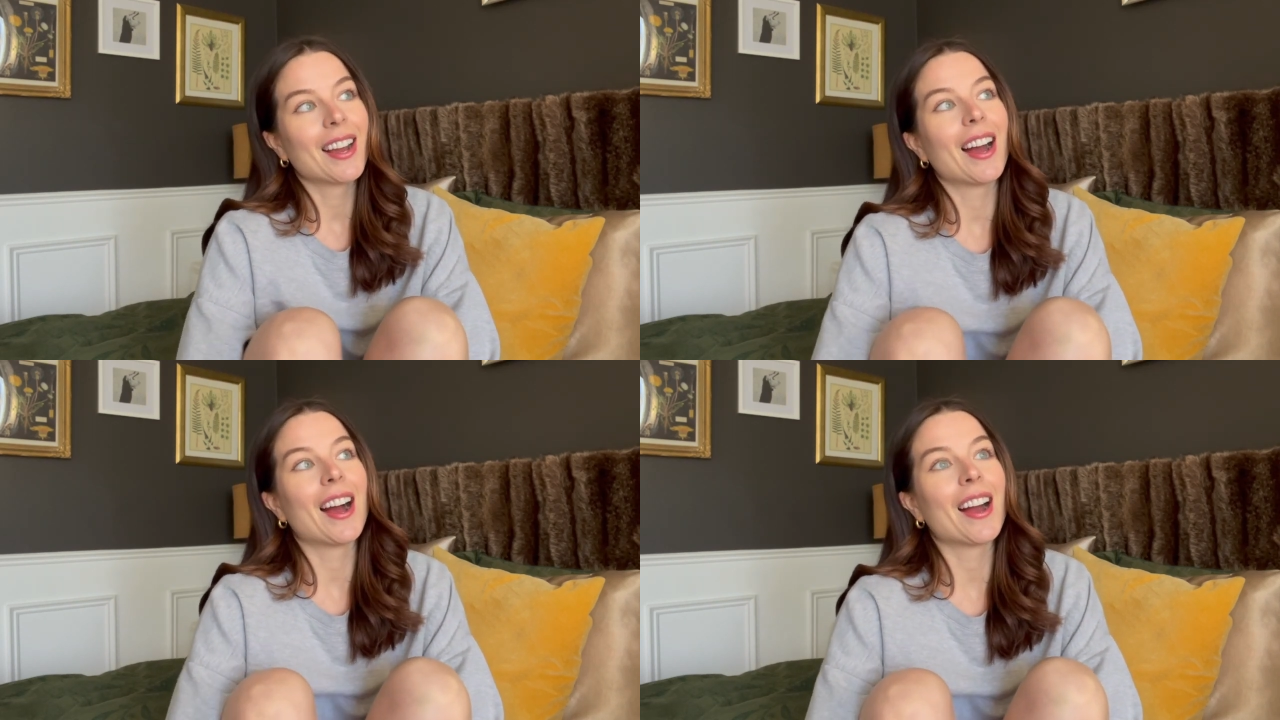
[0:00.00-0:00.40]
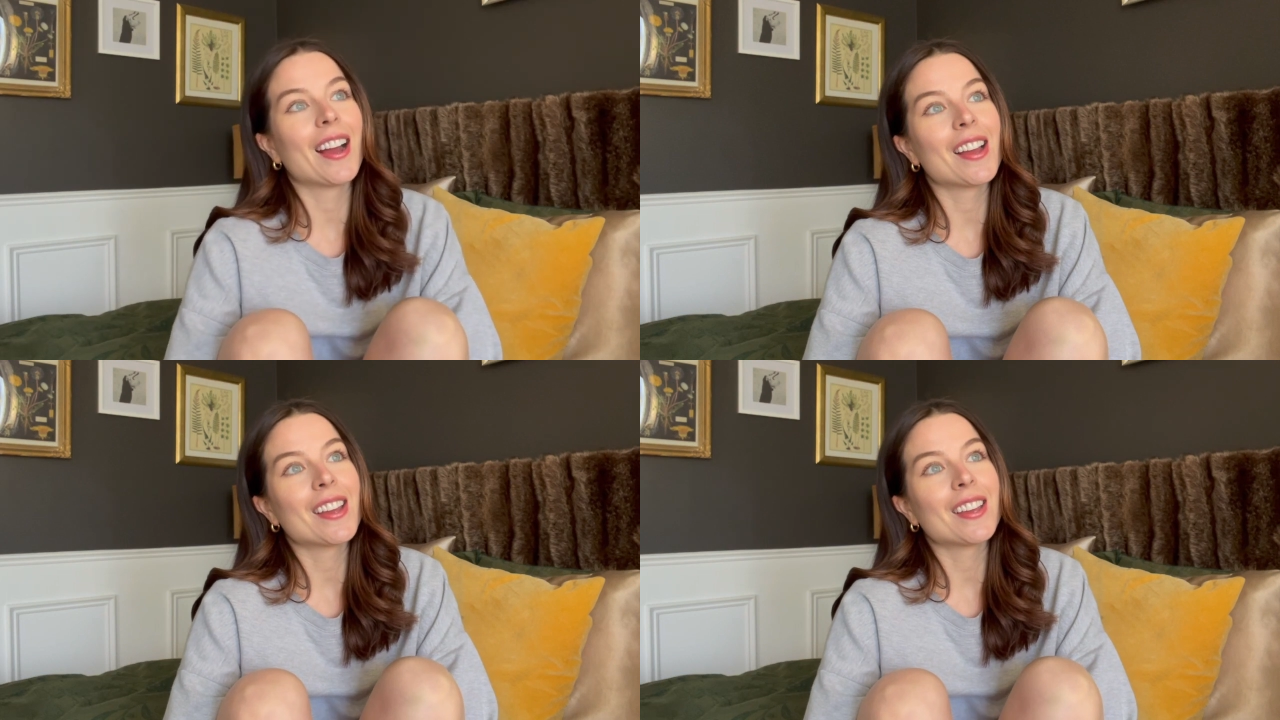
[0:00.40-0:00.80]

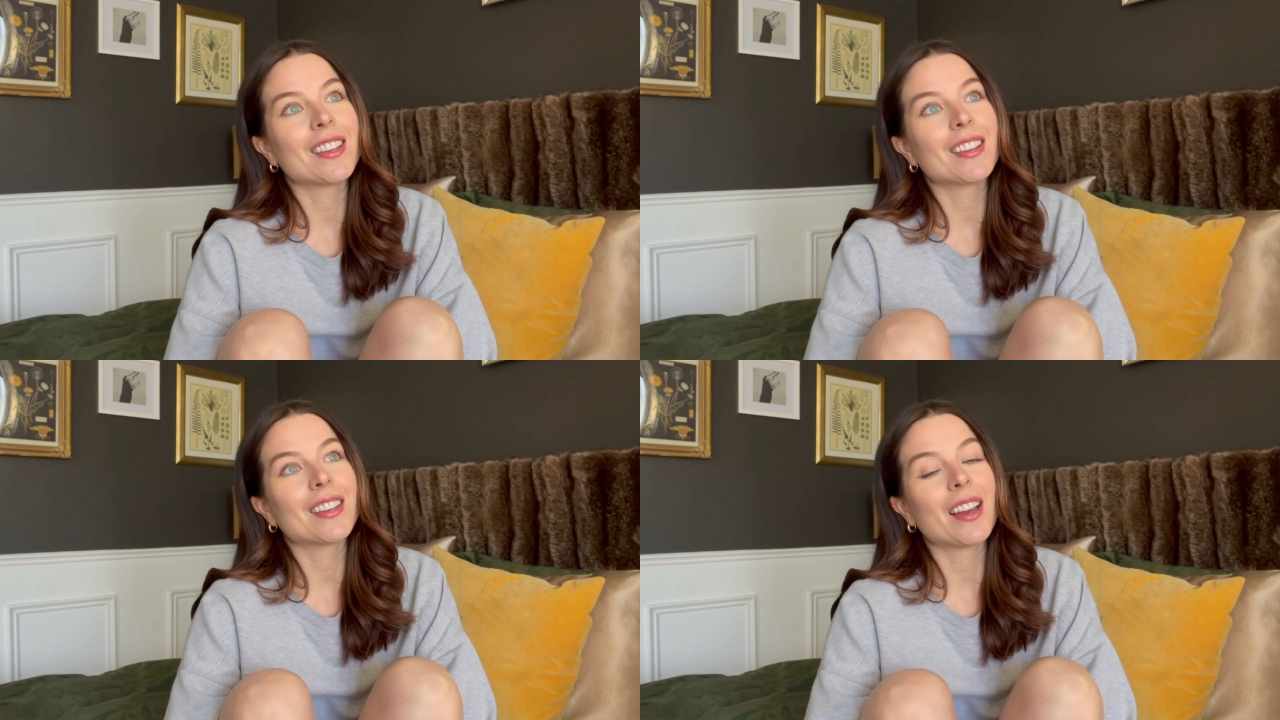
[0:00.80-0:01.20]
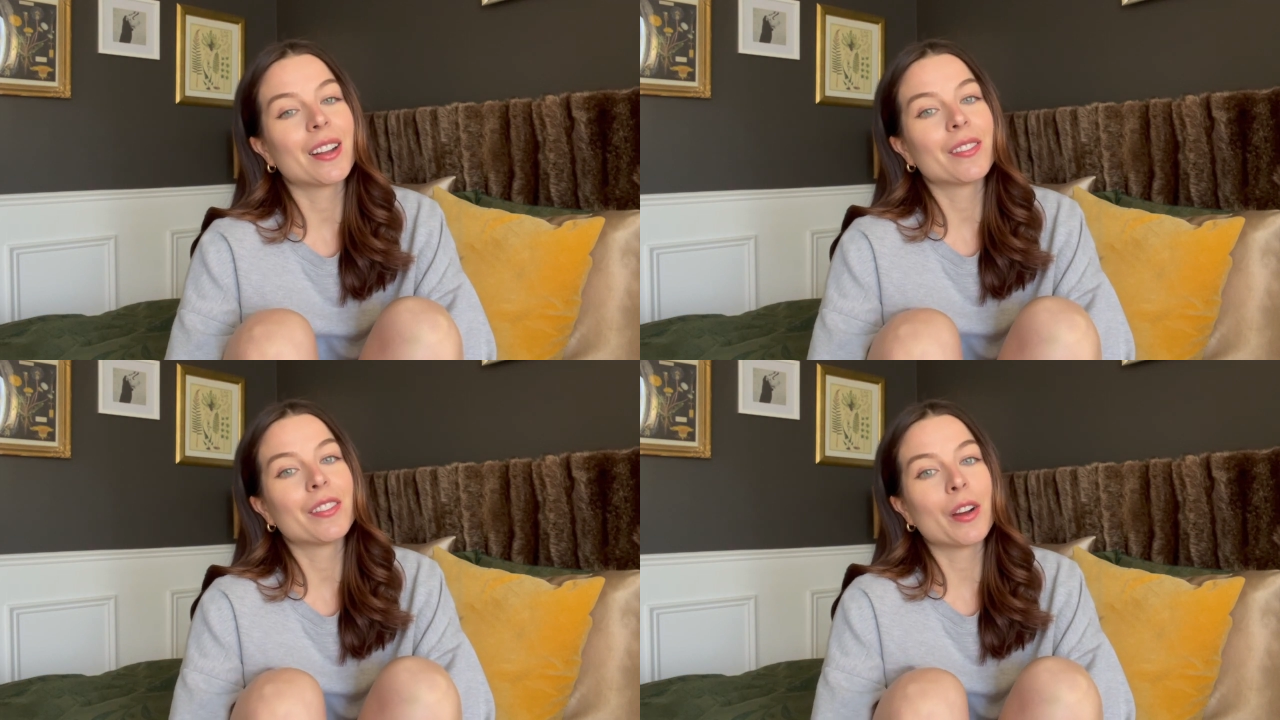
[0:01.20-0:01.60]
I
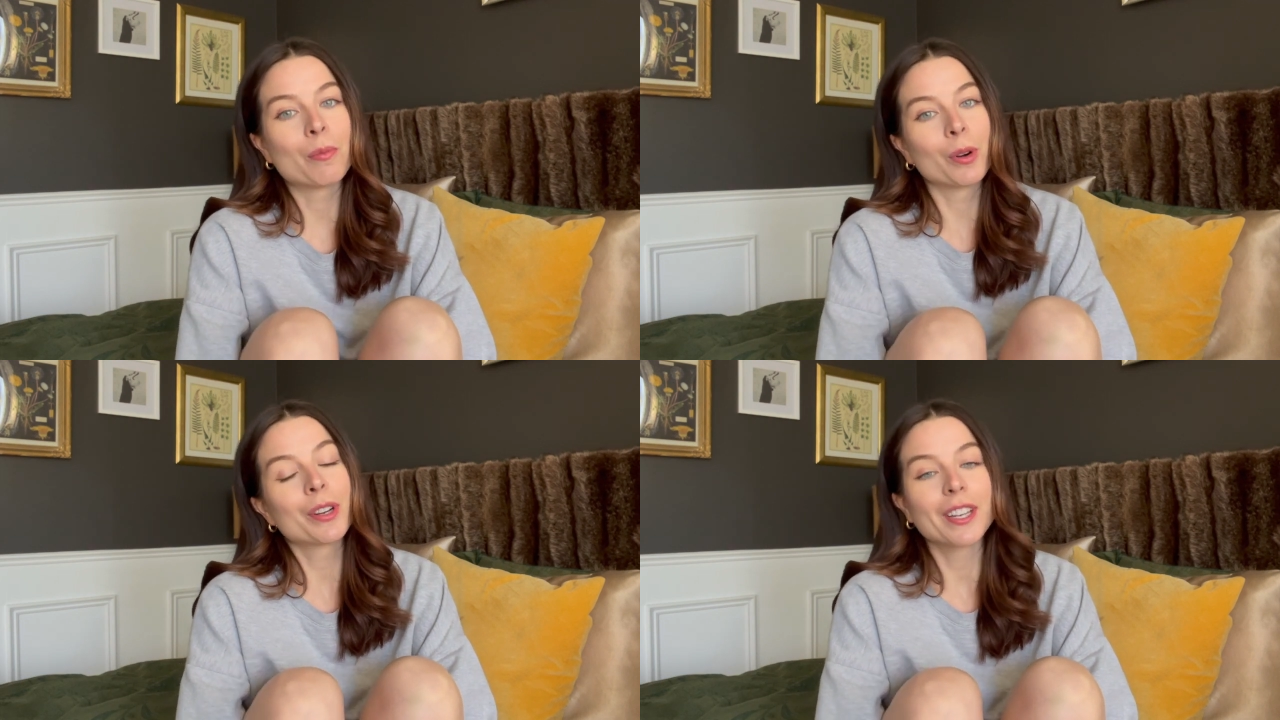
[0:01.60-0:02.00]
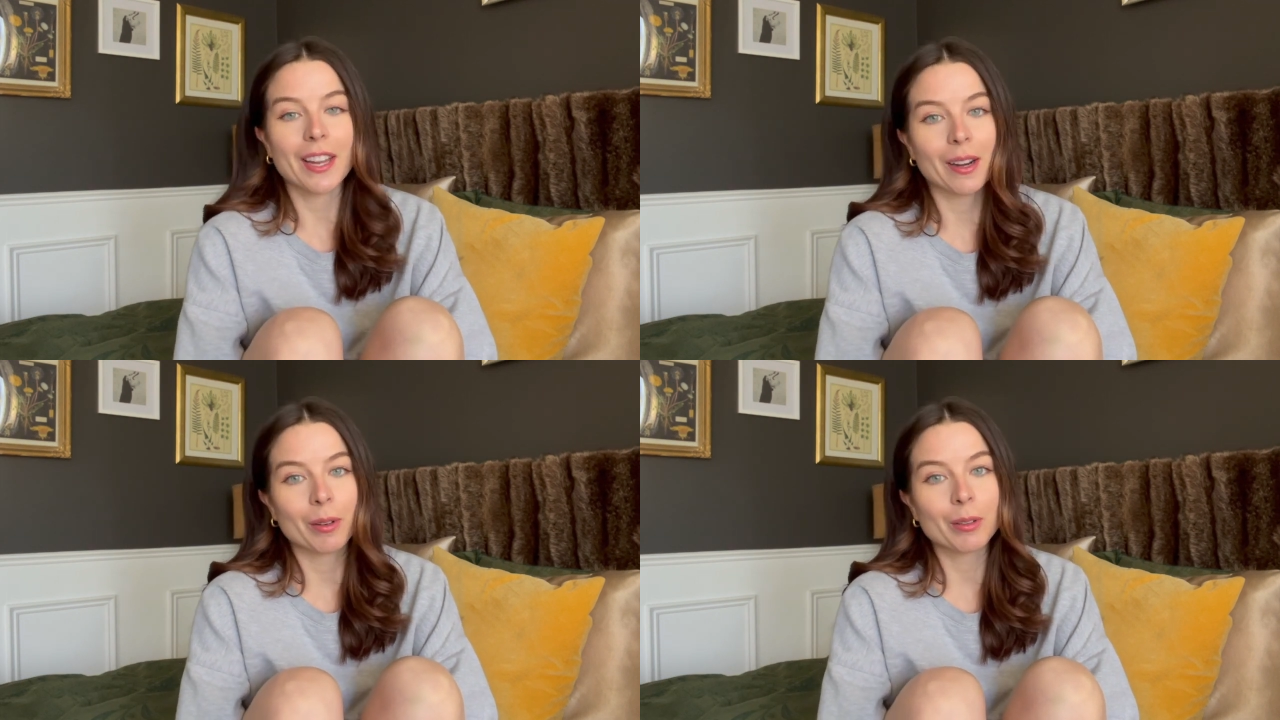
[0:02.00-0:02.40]
had a, a, broken
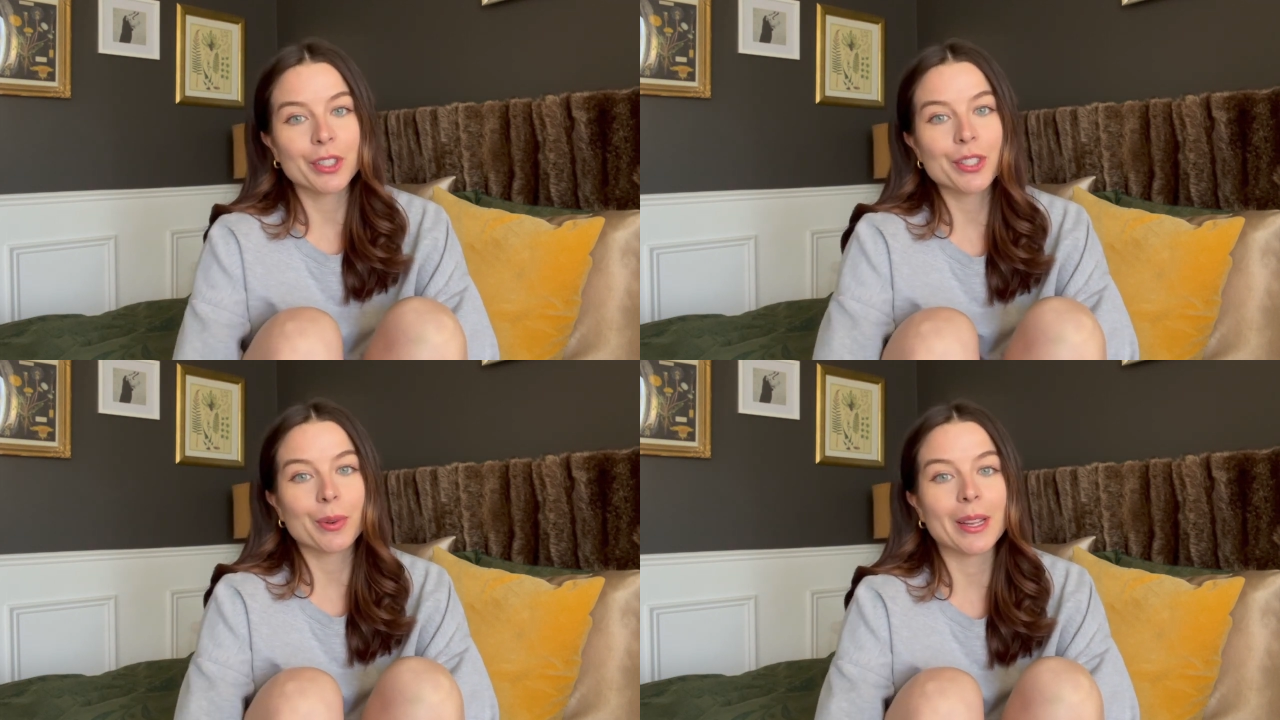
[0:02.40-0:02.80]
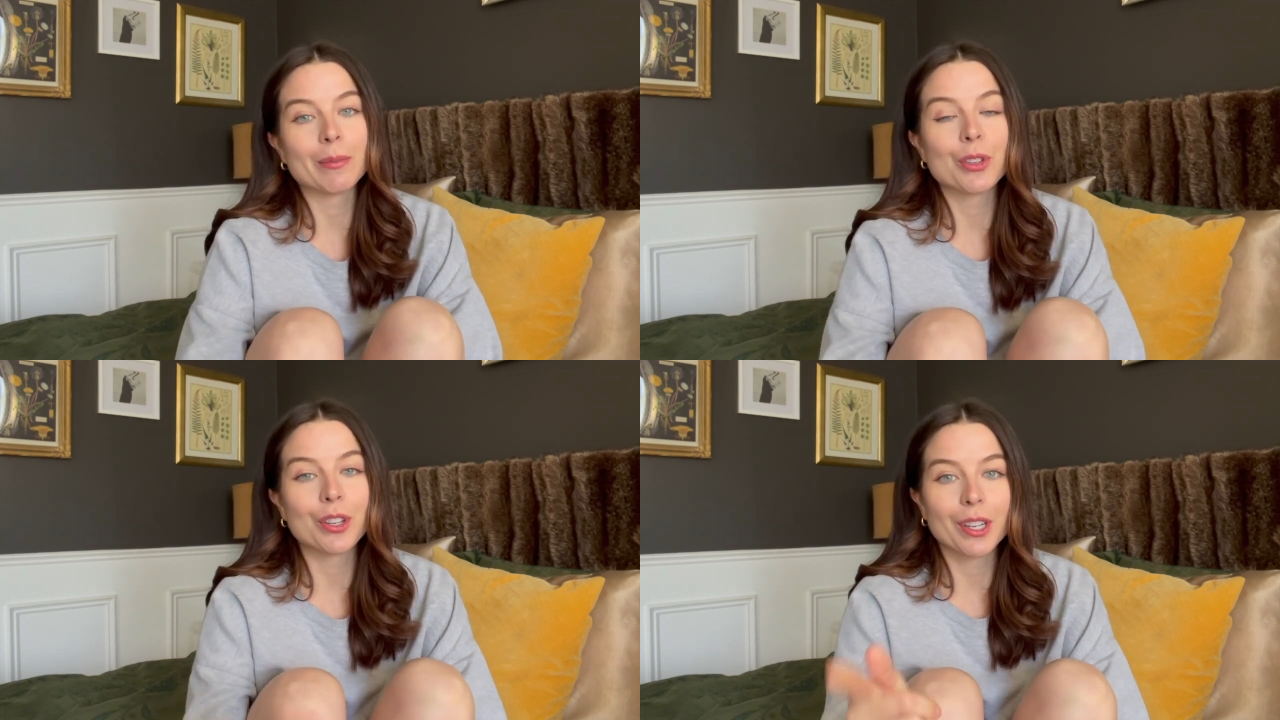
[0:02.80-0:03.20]
camera, which is why I'm
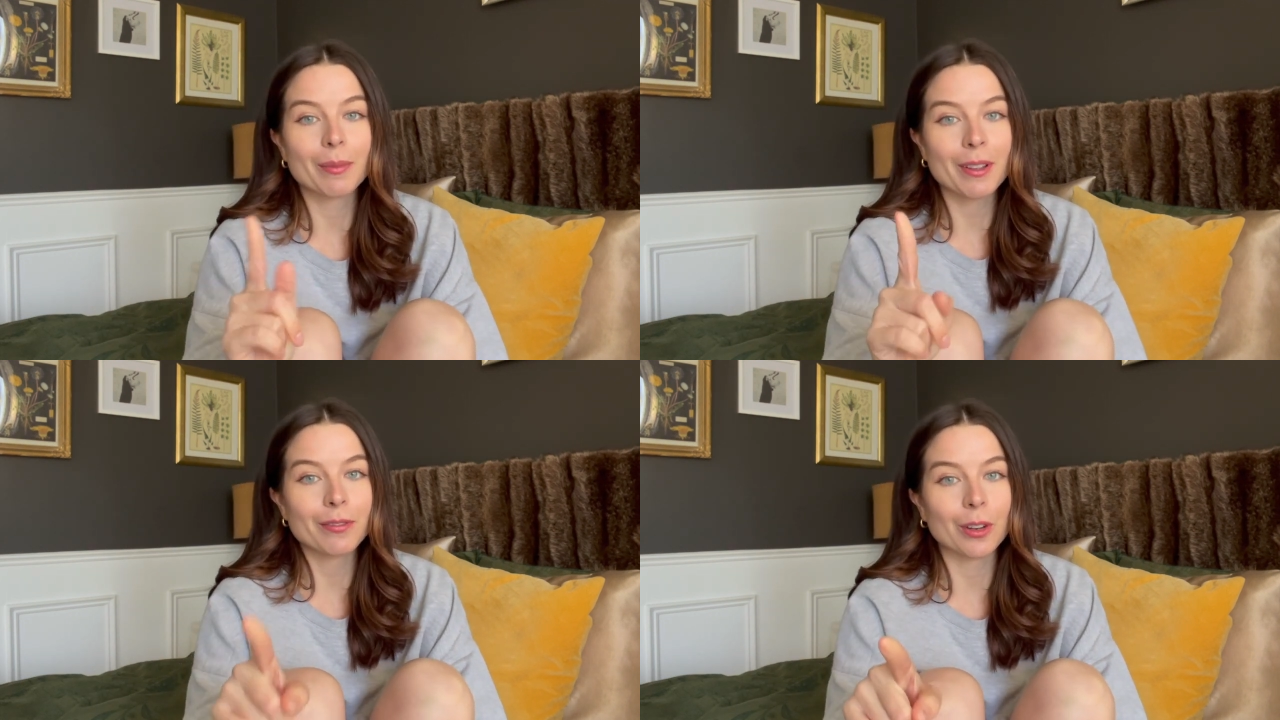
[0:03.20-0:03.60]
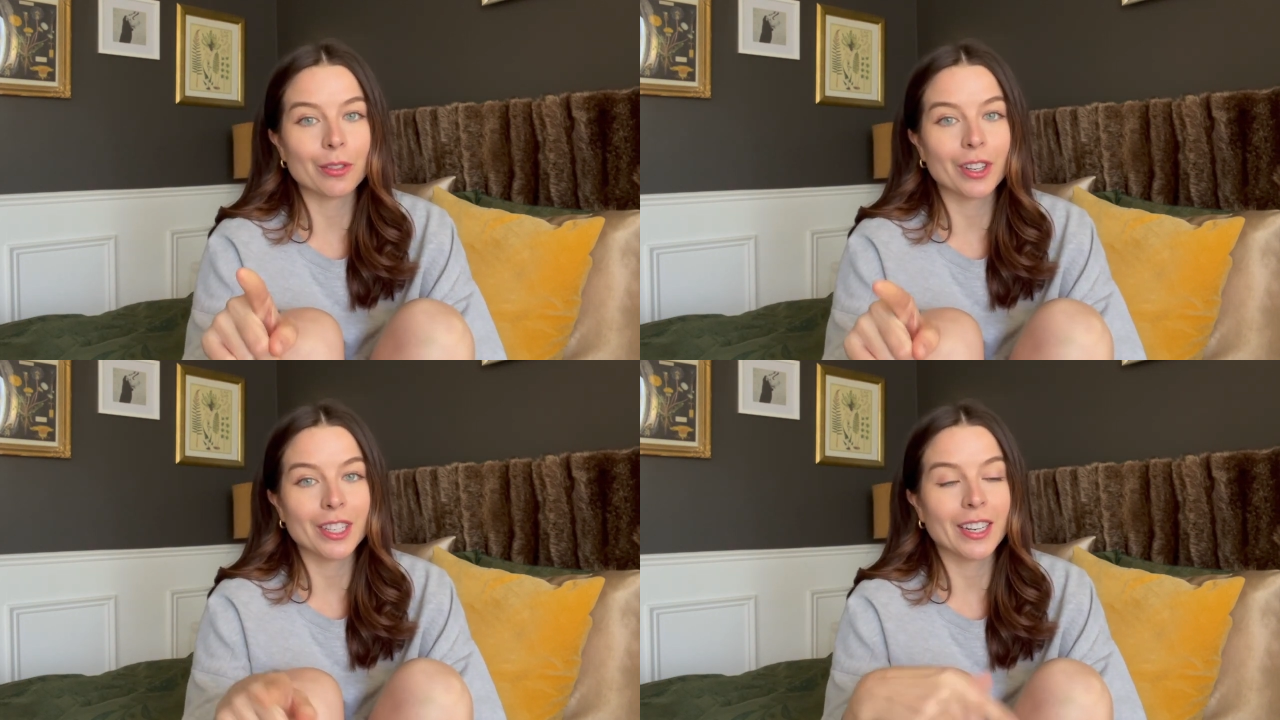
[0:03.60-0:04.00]
shooting on my phone
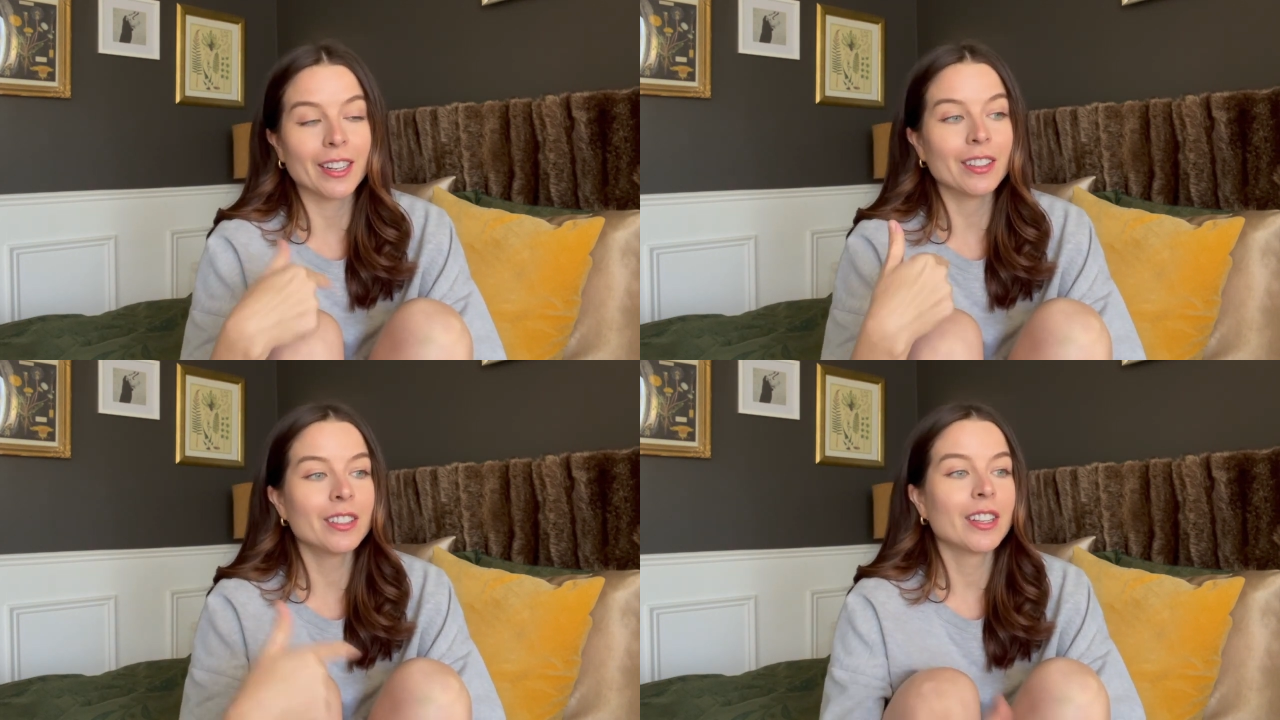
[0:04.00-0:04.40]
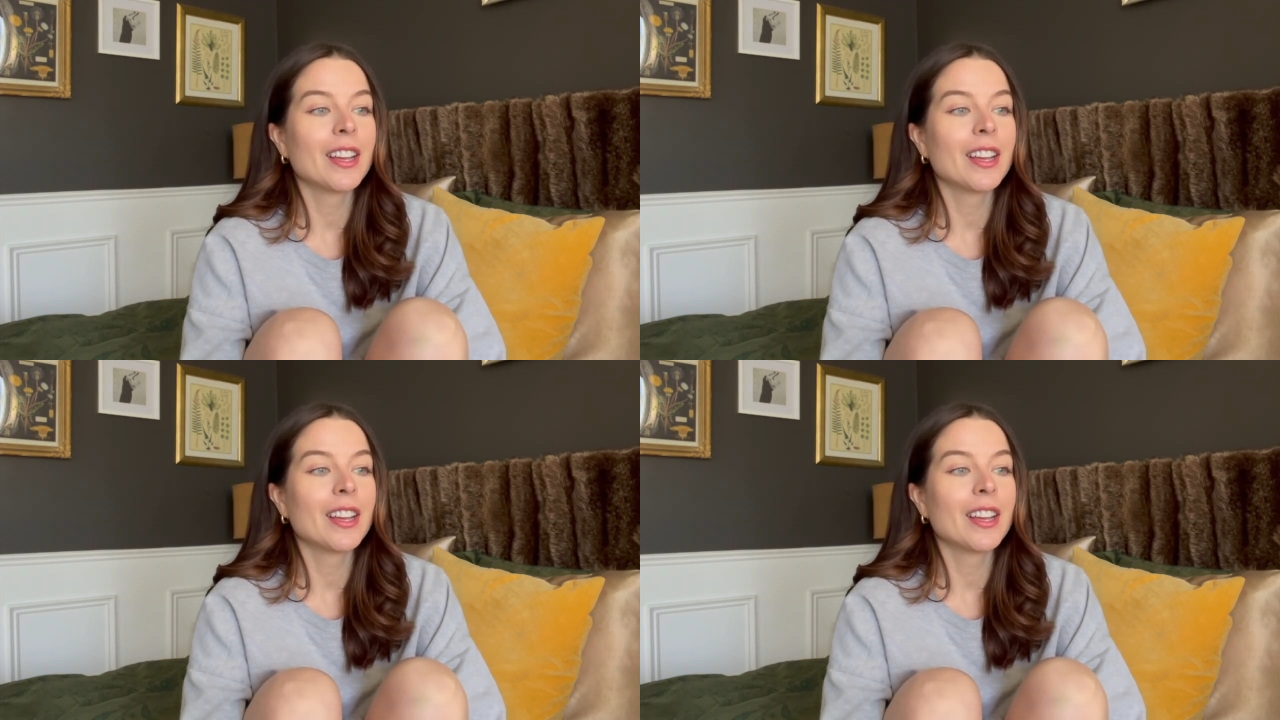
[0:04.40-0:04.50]
right now.